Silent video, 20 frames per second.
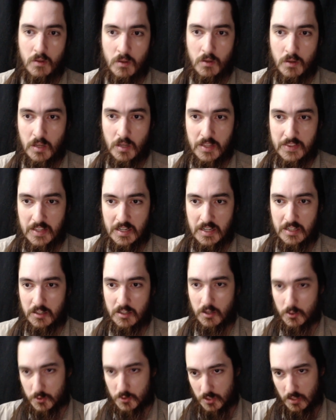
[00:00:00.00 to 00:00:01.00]
And then he
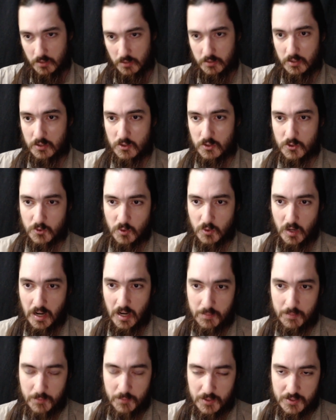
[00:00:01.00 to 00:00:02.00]
goes on to
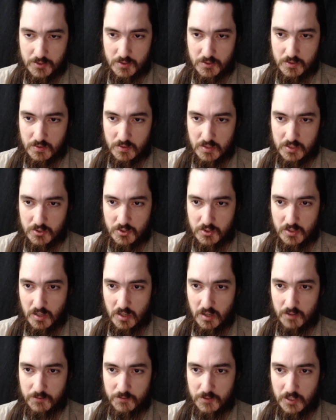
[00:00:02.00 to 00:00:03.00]
describe this
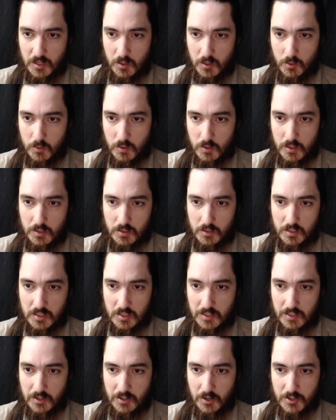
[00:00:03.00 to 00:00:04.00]
stuff,
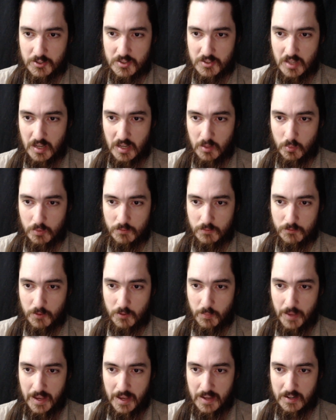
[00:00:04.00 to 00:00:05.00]
choleric, sanguine,
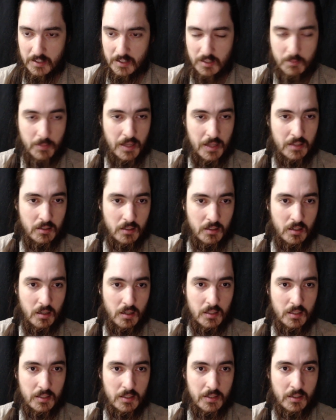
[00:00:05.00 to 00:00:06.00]
phlegmatic, and
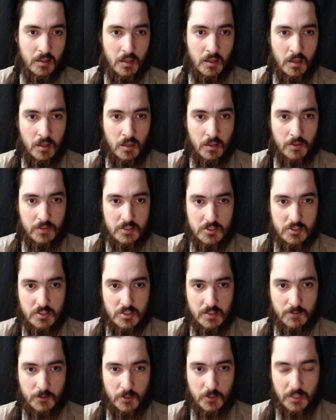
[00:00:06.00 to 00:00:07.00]
melancholy, these
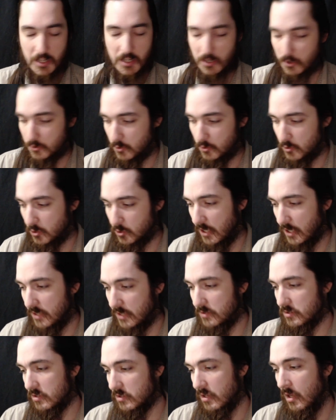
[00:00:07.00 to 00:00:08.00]
different character
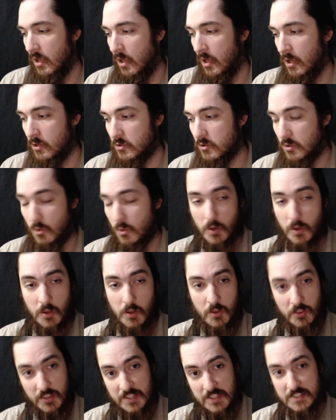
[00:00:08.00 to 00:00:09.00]
traits. So
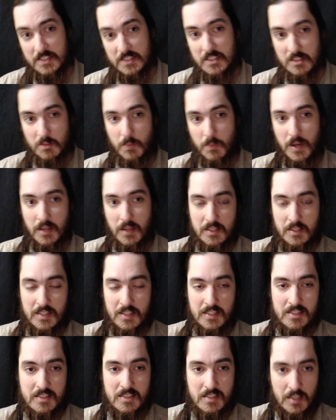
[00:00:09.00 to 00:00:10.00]
this is about the
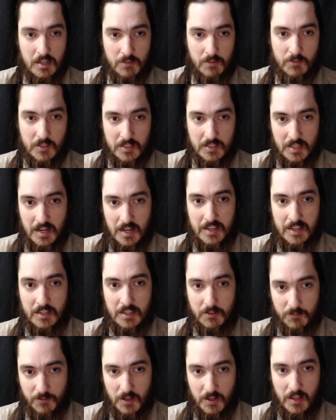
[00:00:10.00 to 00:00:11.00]
extent of it that I
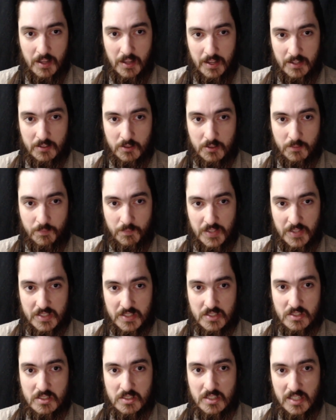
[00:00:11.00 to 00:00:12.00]
can find.
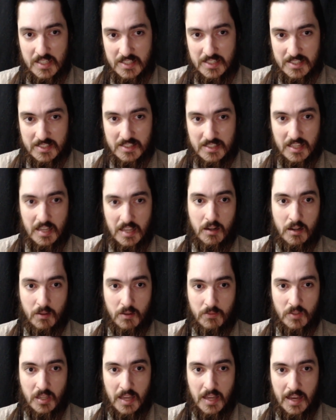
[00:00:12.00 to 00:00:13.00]
This is the extent
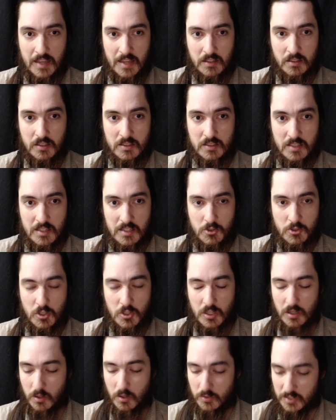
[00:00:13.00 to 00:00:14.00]
of the Catholic
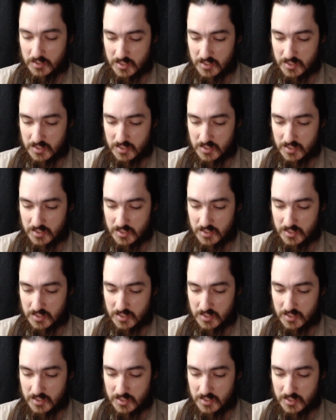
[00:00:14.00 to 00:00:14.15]
teaching on these